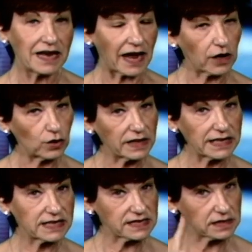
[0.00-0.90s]
not
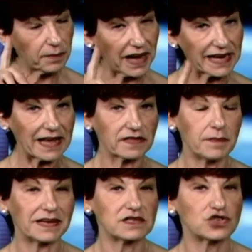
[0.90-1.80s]
only does the body get the
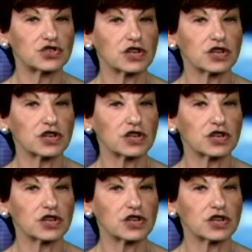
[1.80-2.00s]
message